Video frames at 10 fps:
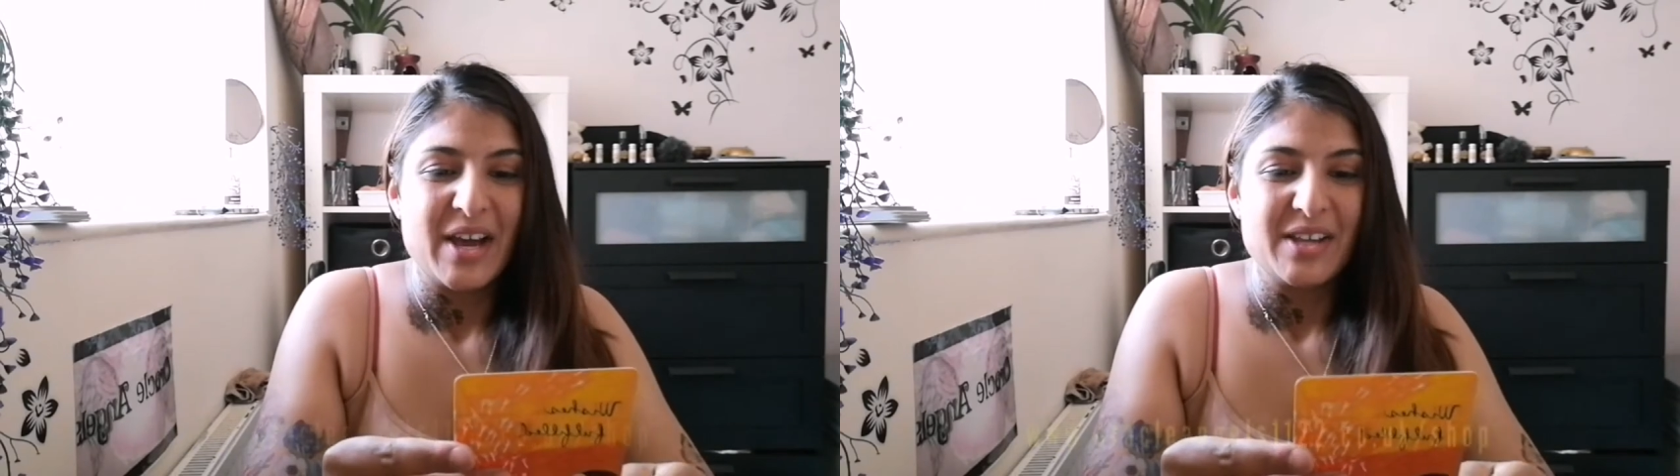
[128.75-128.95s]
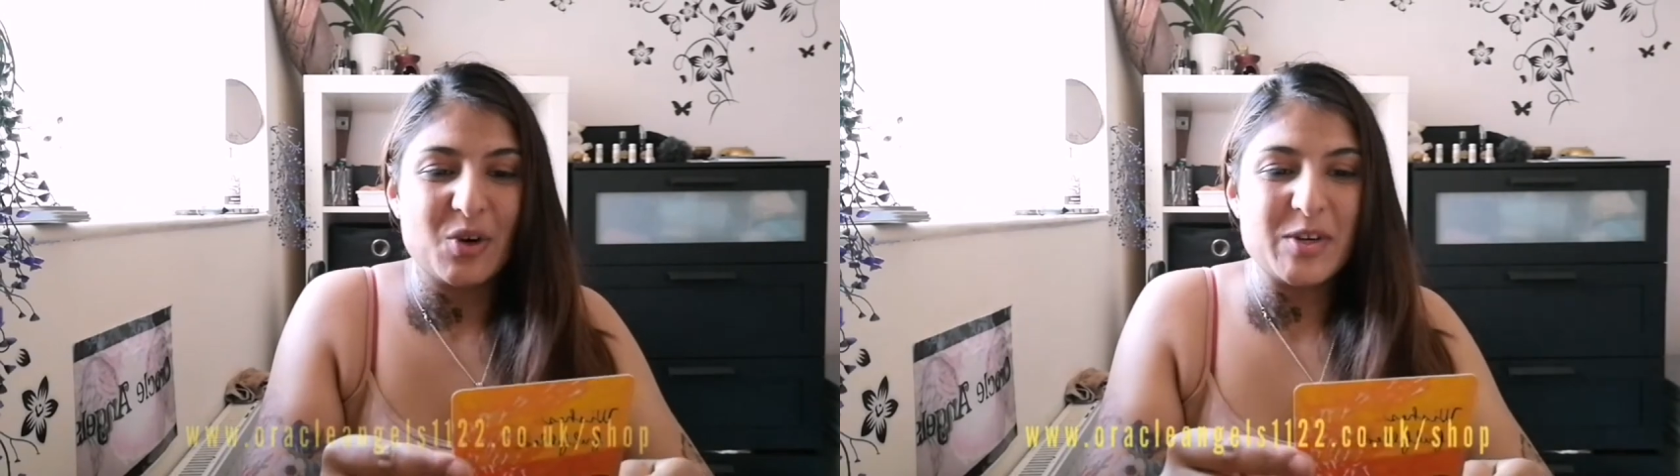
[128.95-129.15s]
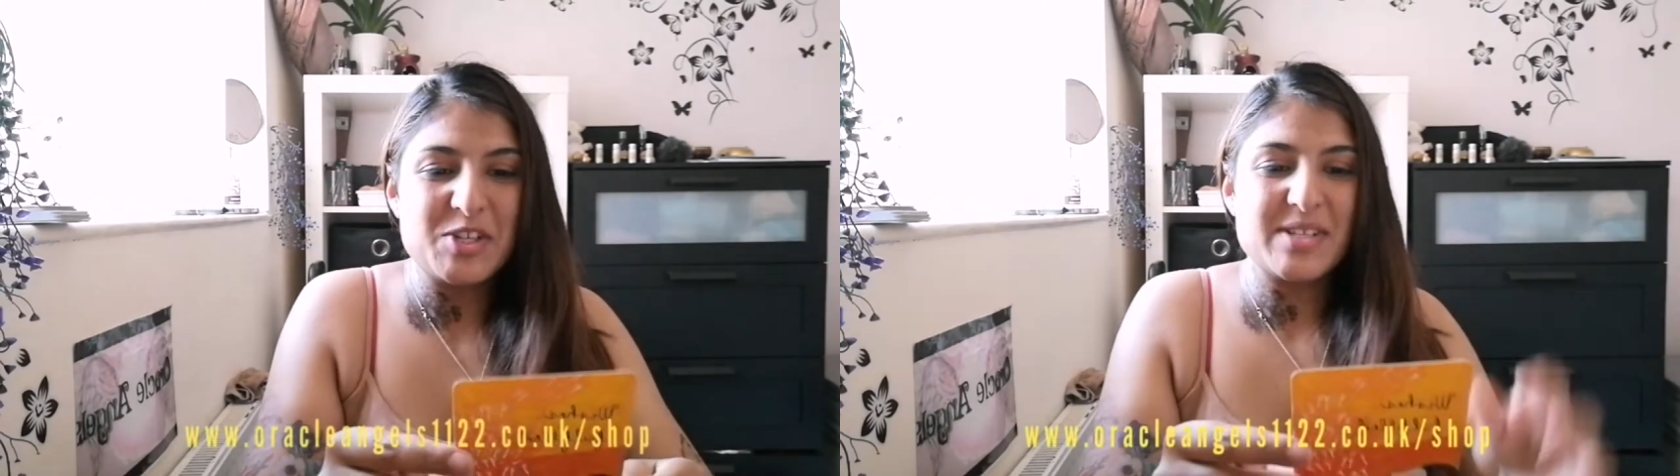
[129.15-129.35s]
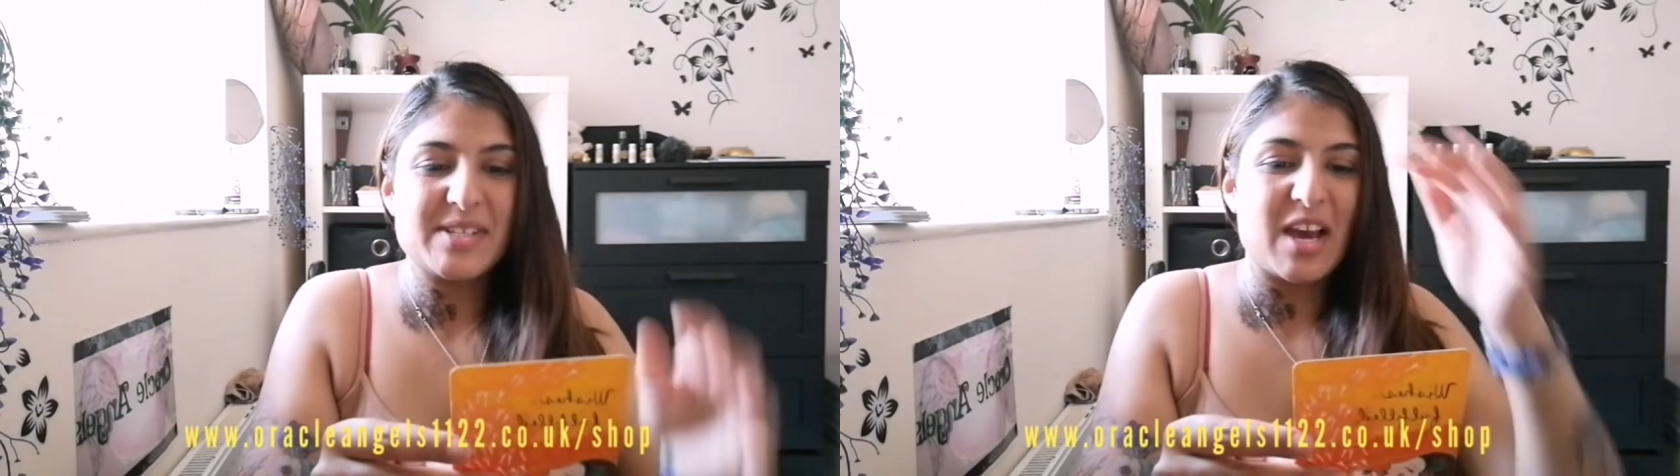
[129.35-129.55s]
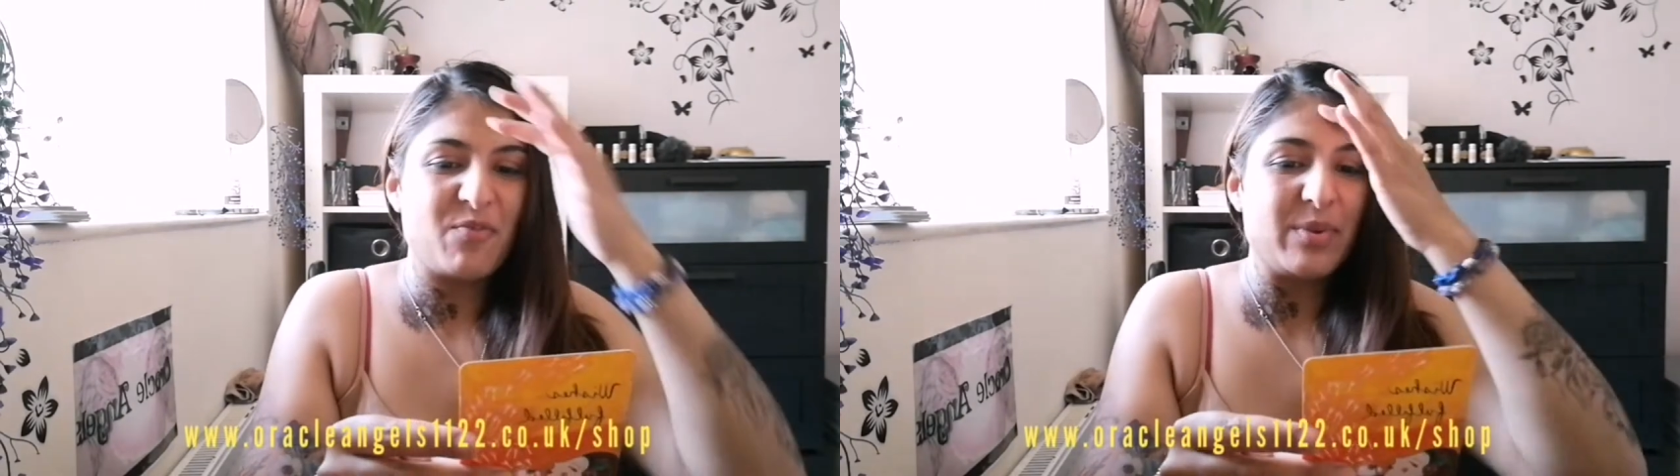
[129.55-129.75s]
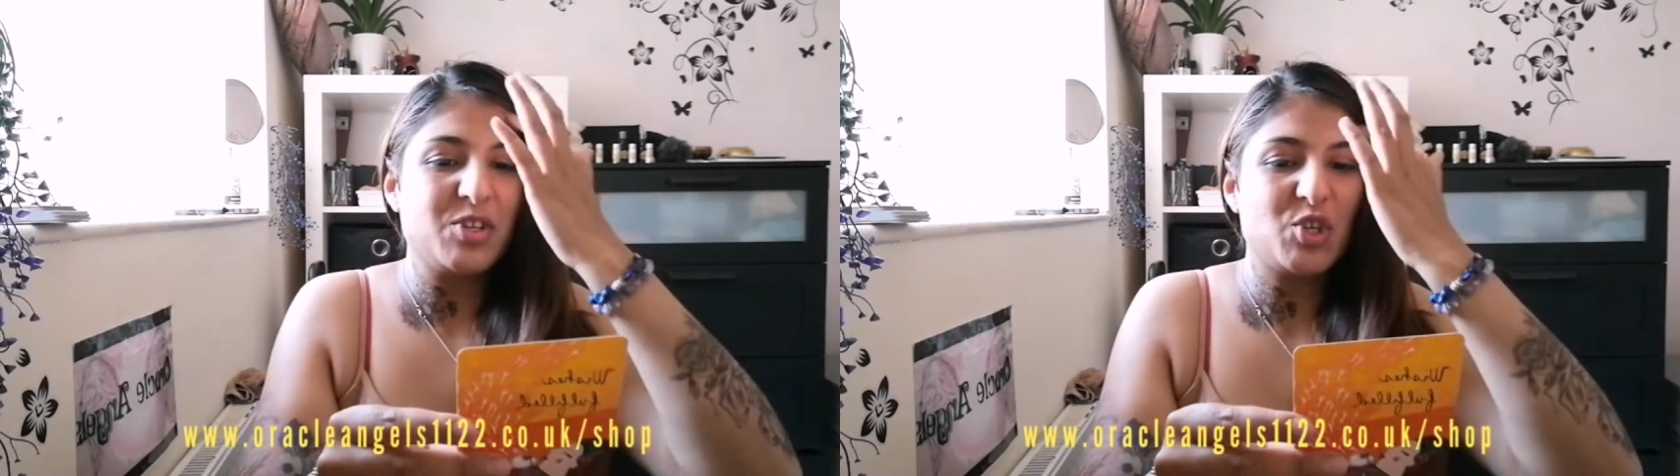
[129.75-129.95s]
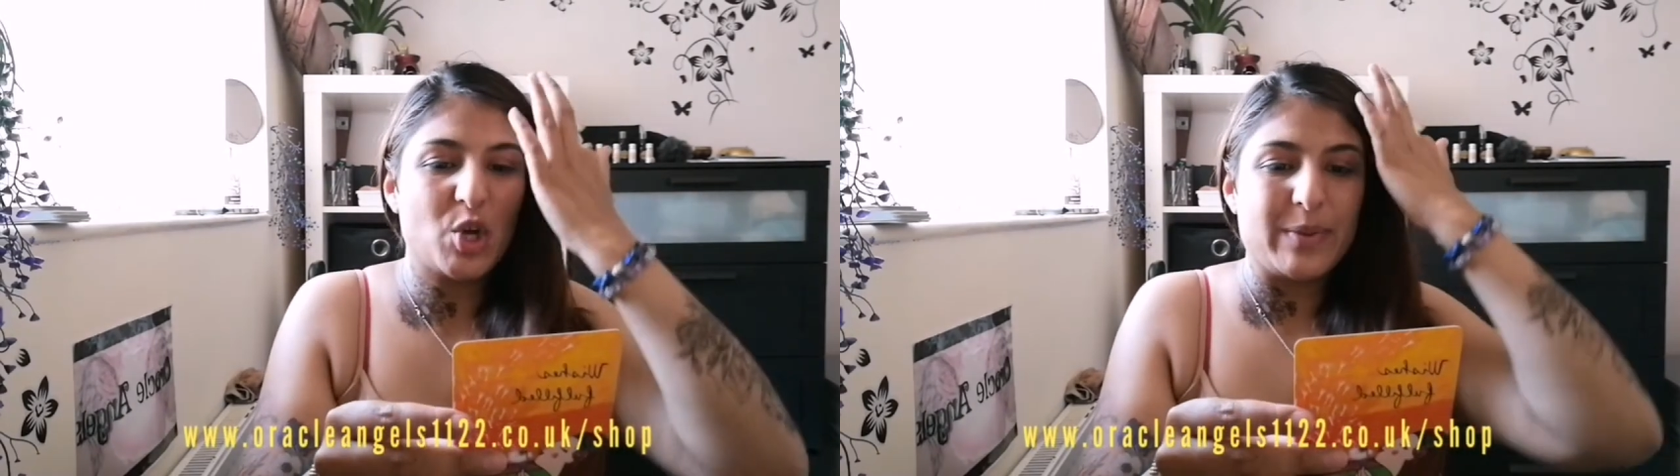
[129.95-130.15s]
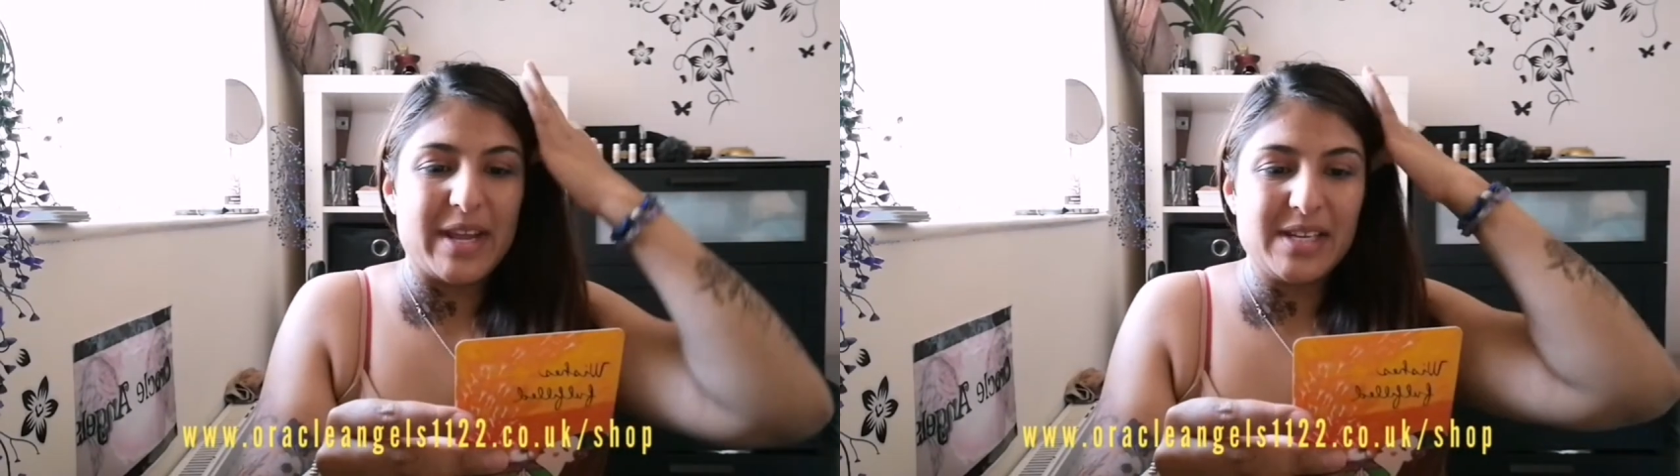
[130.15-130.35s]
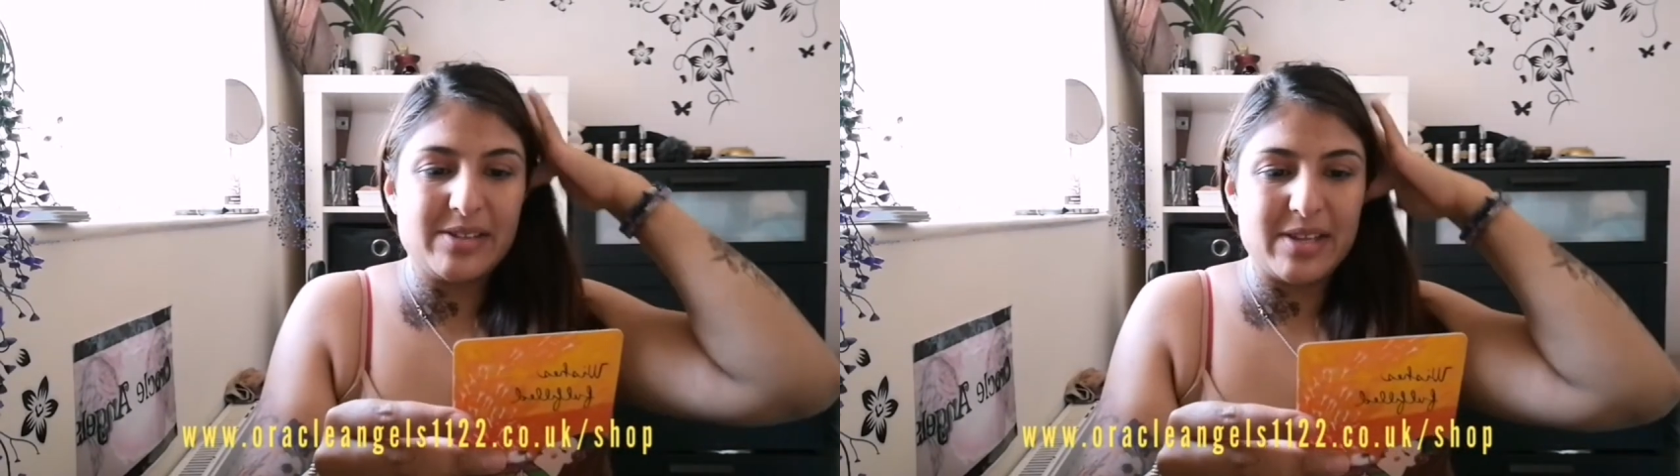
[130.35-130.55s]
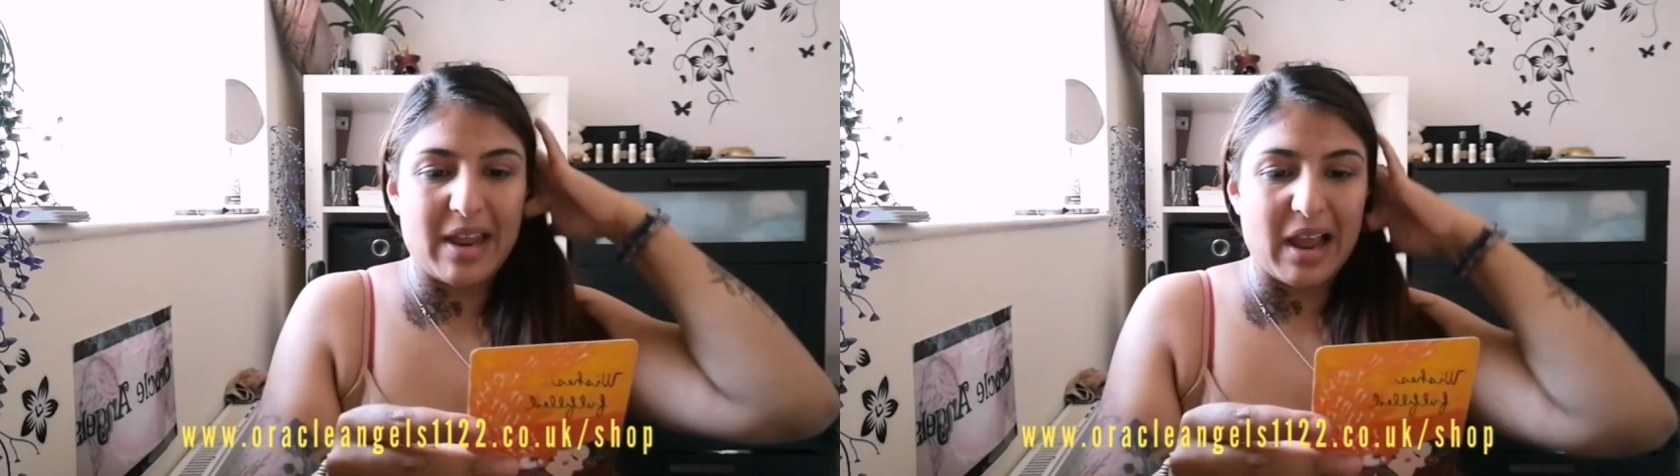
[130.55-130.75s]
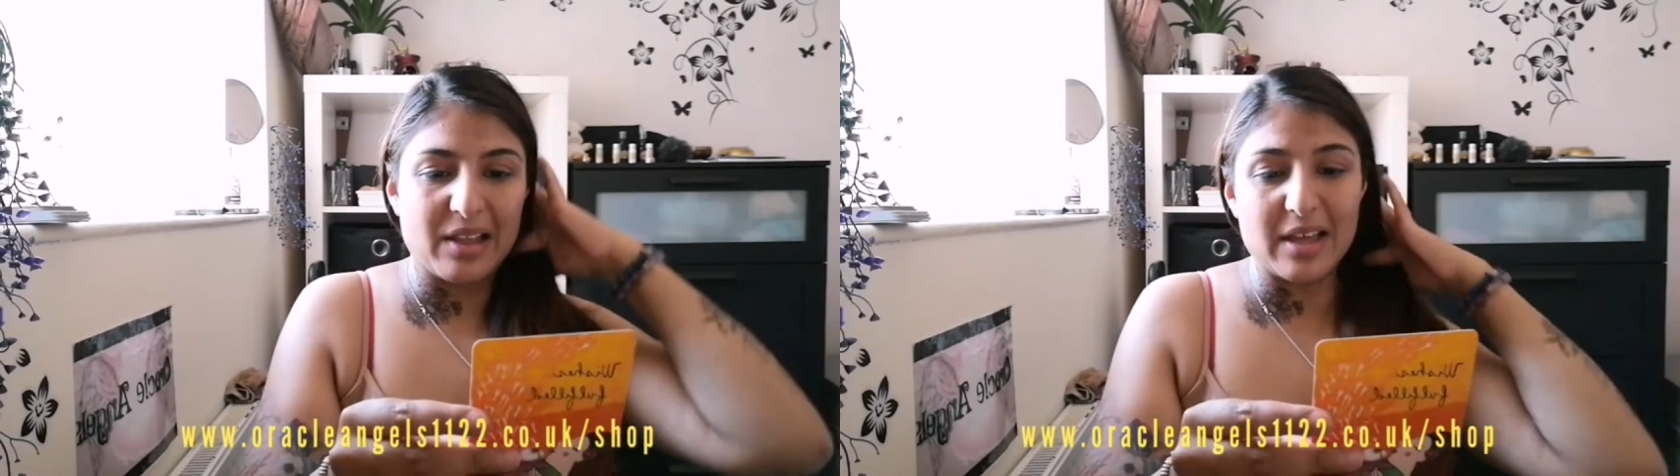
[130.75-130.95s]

Your wishes have been germinating.